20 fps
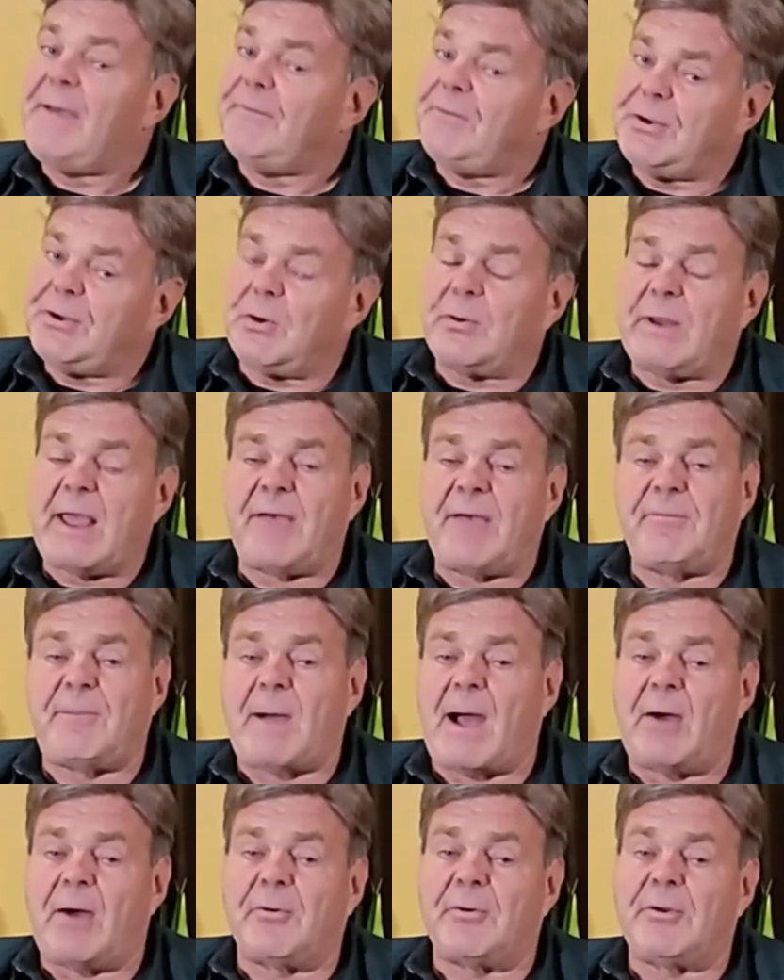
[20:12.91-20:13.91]
If you don't have
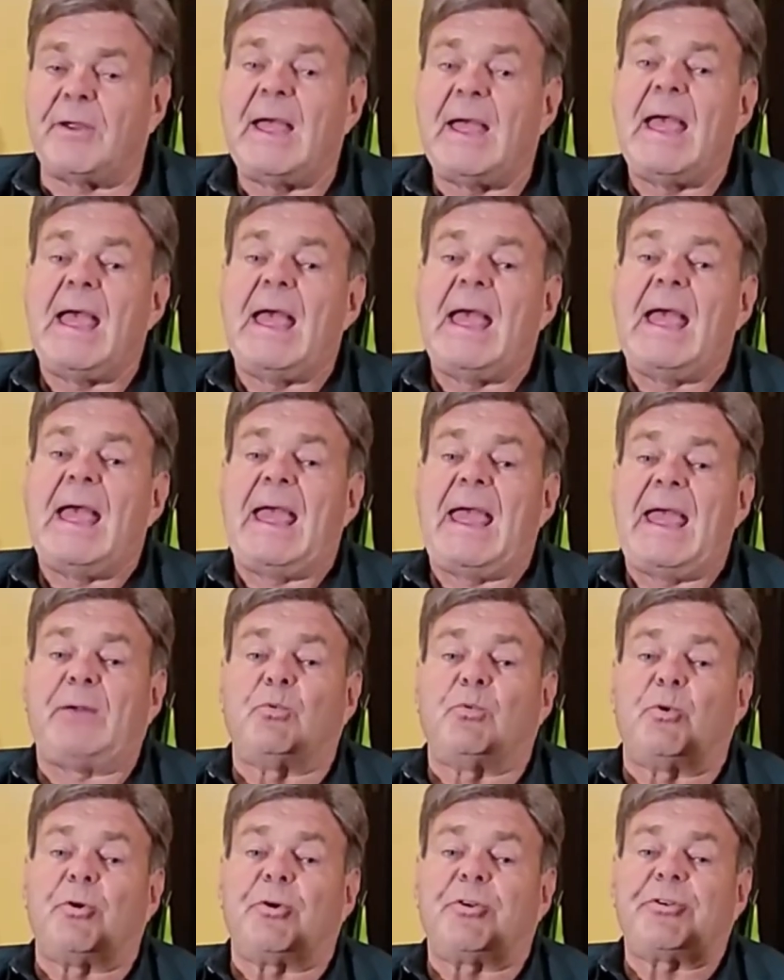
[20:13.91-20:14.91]
power, it
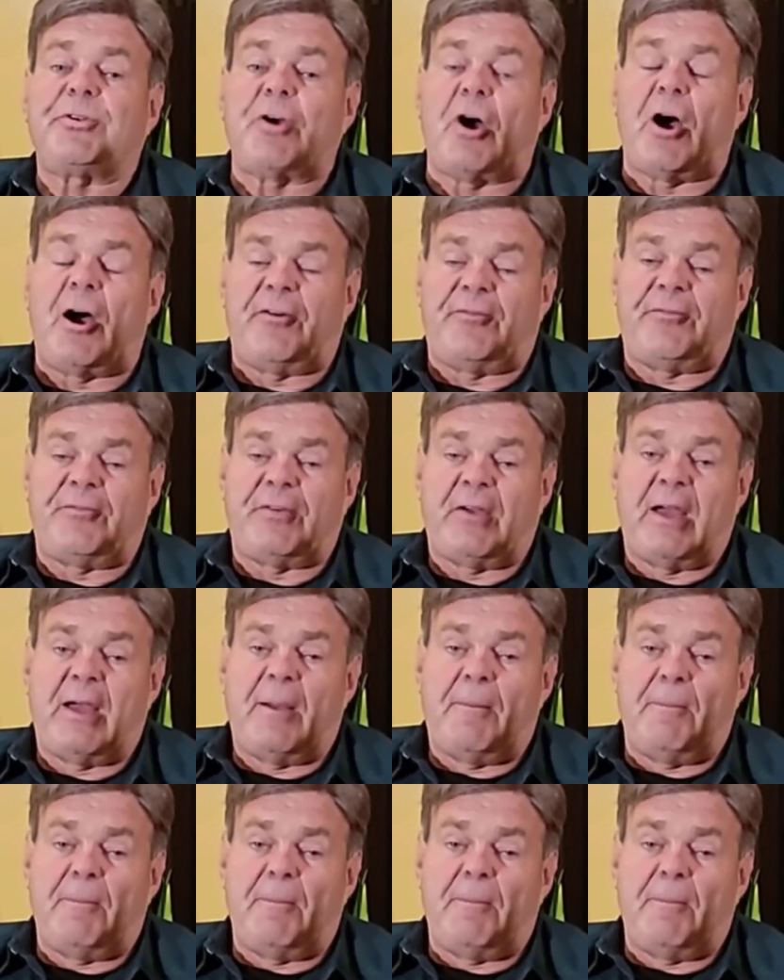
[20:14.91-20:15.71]
works off